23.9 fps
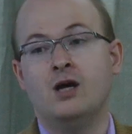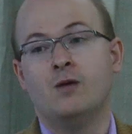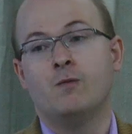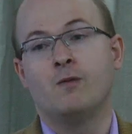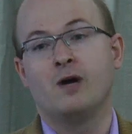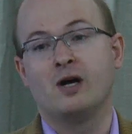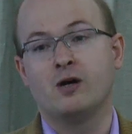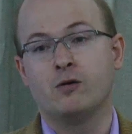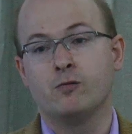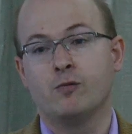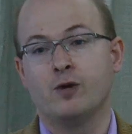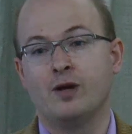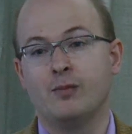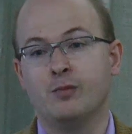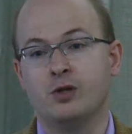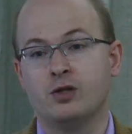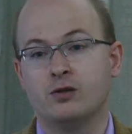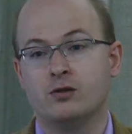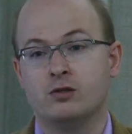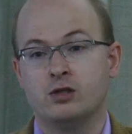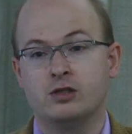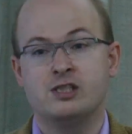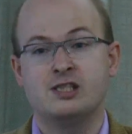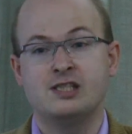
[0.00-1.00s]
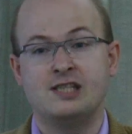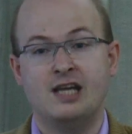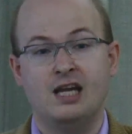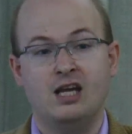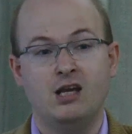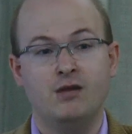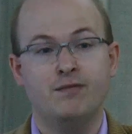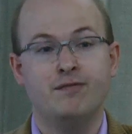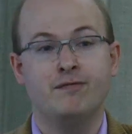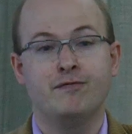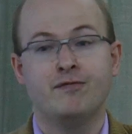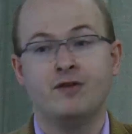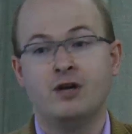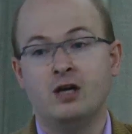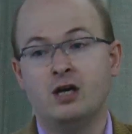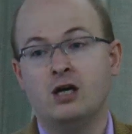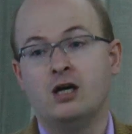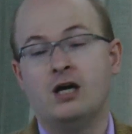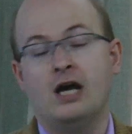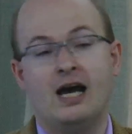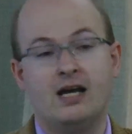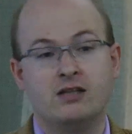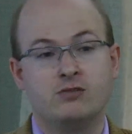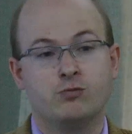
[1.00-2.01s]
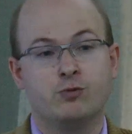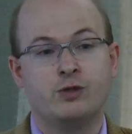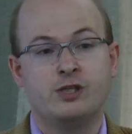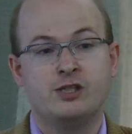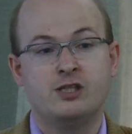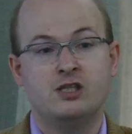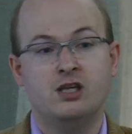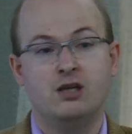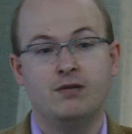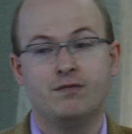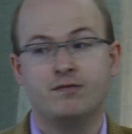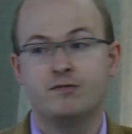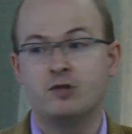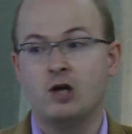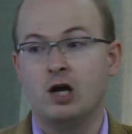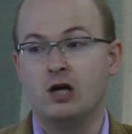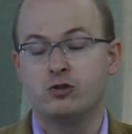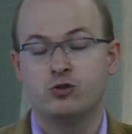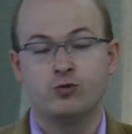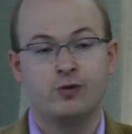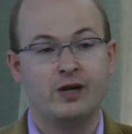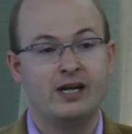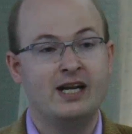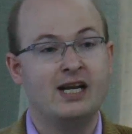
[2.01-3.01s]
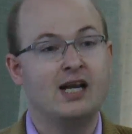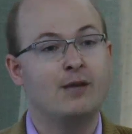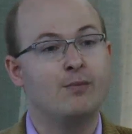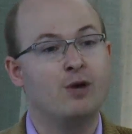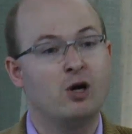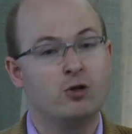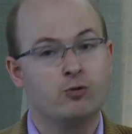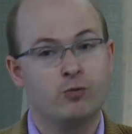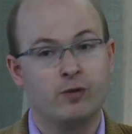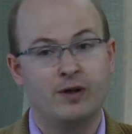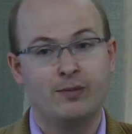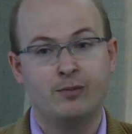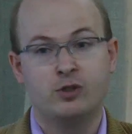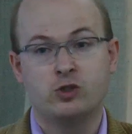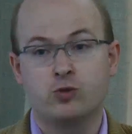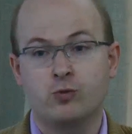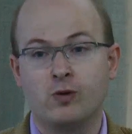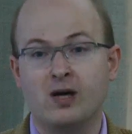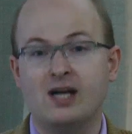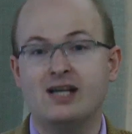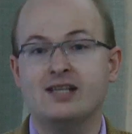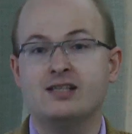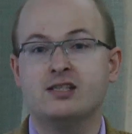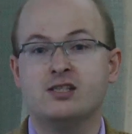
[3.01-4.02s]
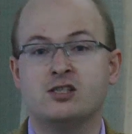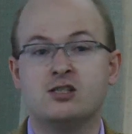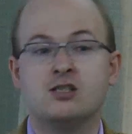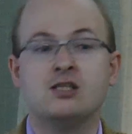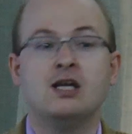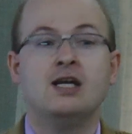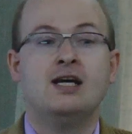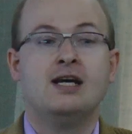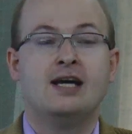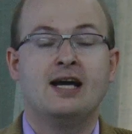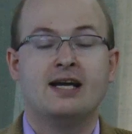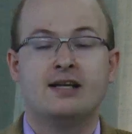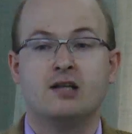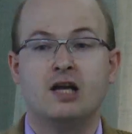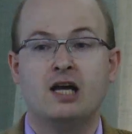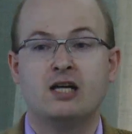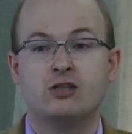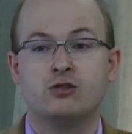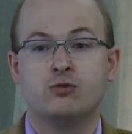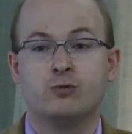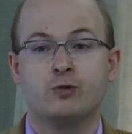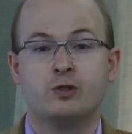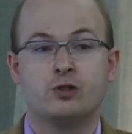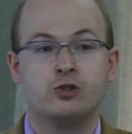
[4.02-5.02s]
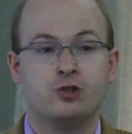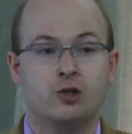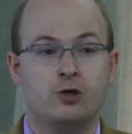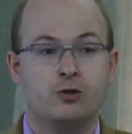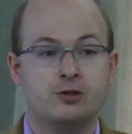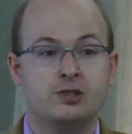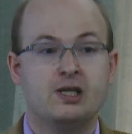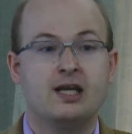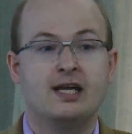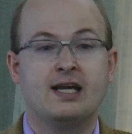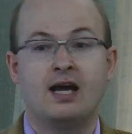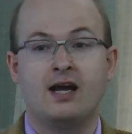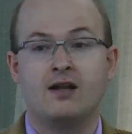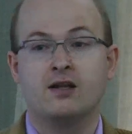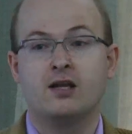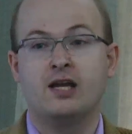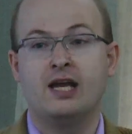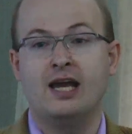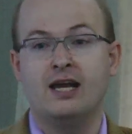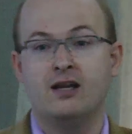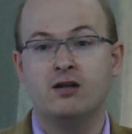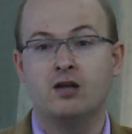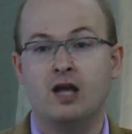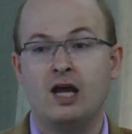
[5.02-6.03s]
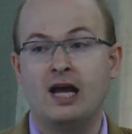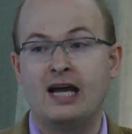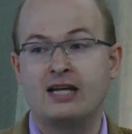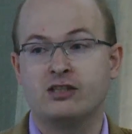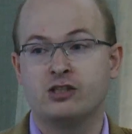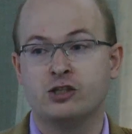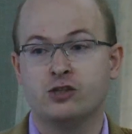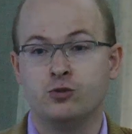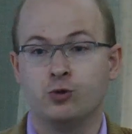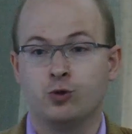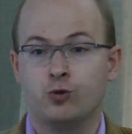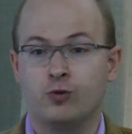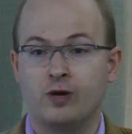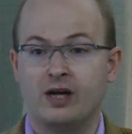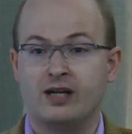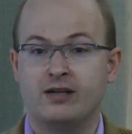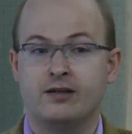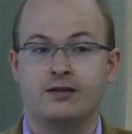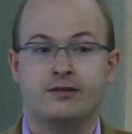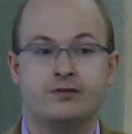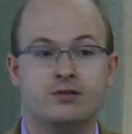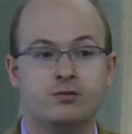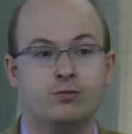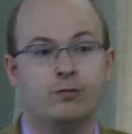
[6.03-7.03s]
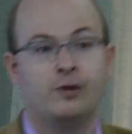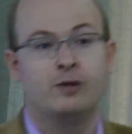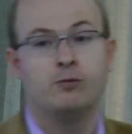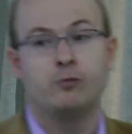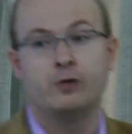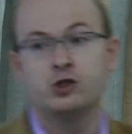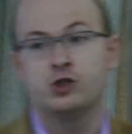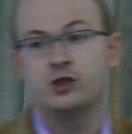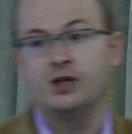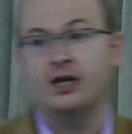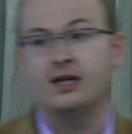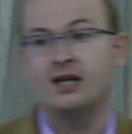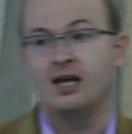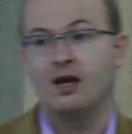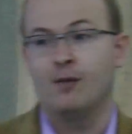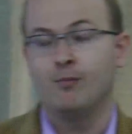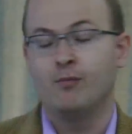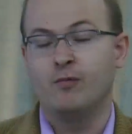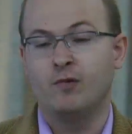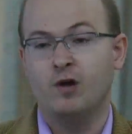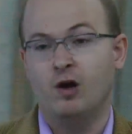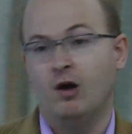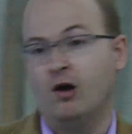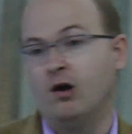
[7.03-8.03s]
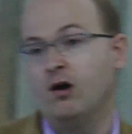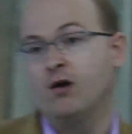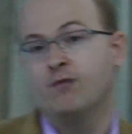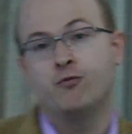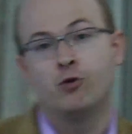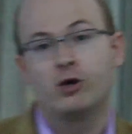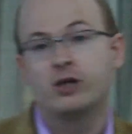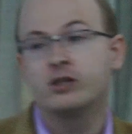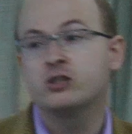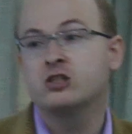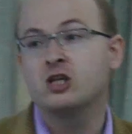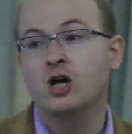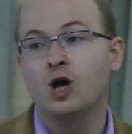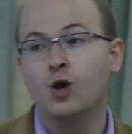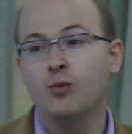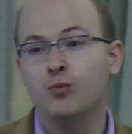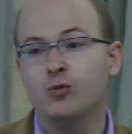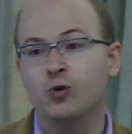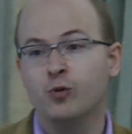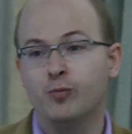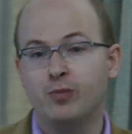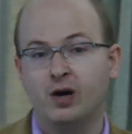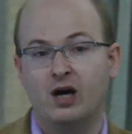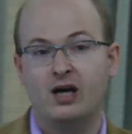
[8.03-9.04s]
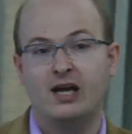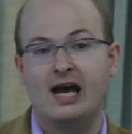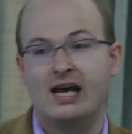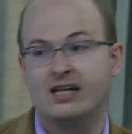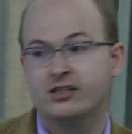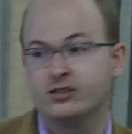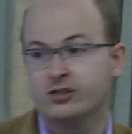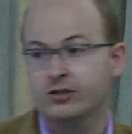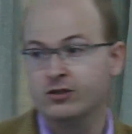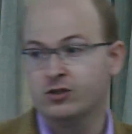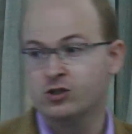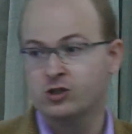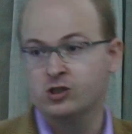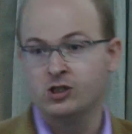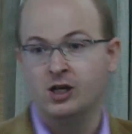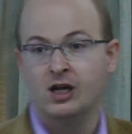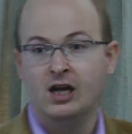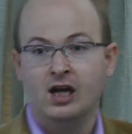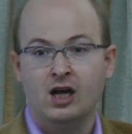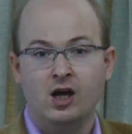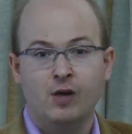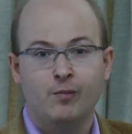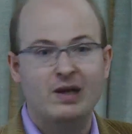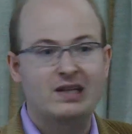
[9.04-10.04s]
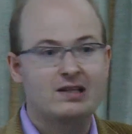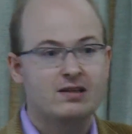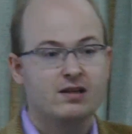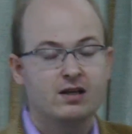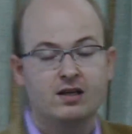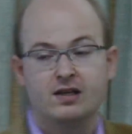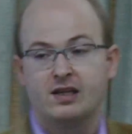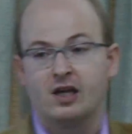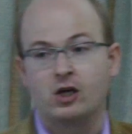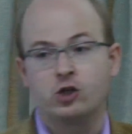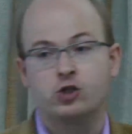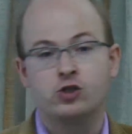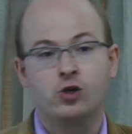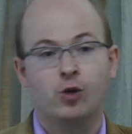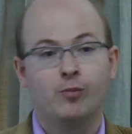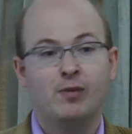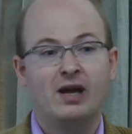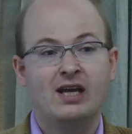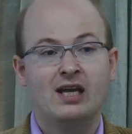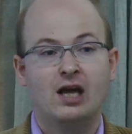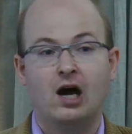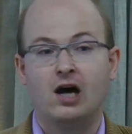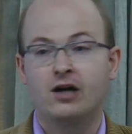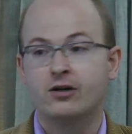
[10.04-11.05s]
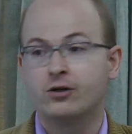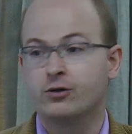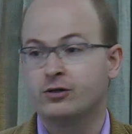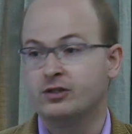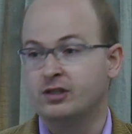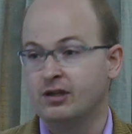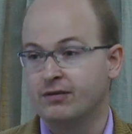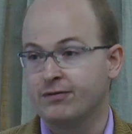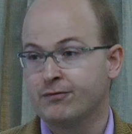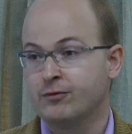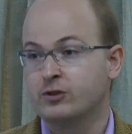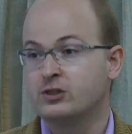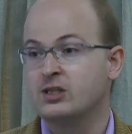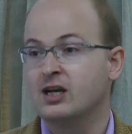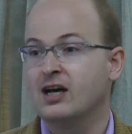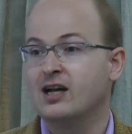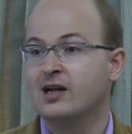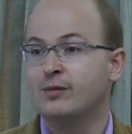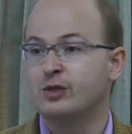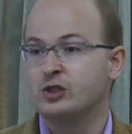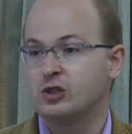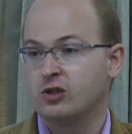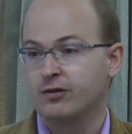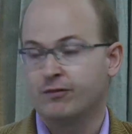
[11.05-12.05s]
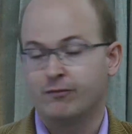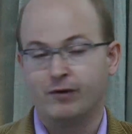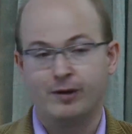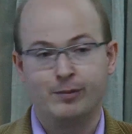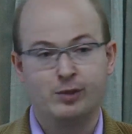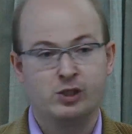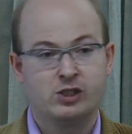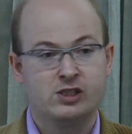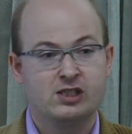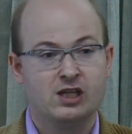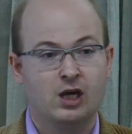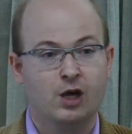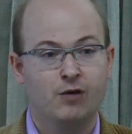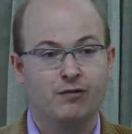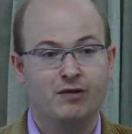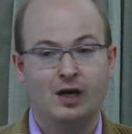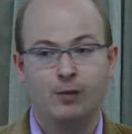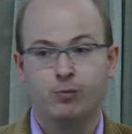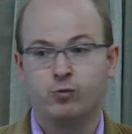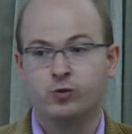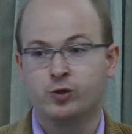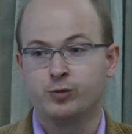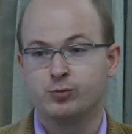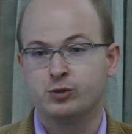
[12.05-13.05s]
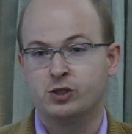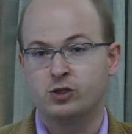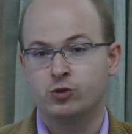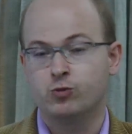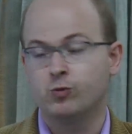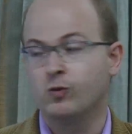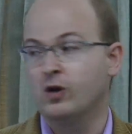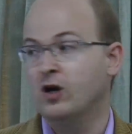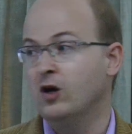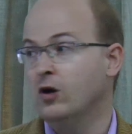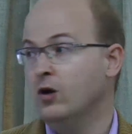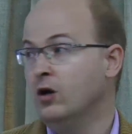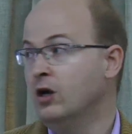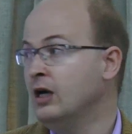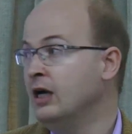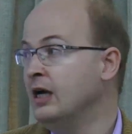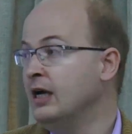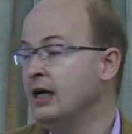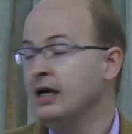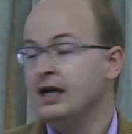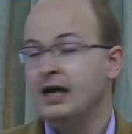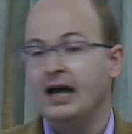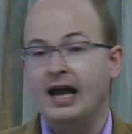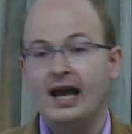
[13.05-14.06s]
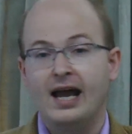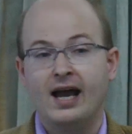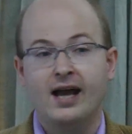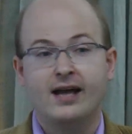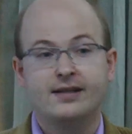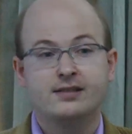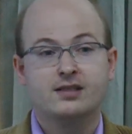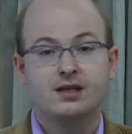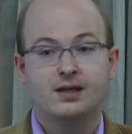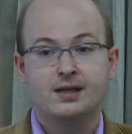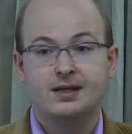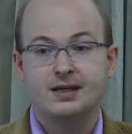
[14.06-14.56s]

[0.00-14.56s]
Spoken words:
wherein women save and receive training about women's rights, and as a result they can gain access to credits with which they can, for example, buy assets. But there are so many other different elements of women's self-help groups as well. And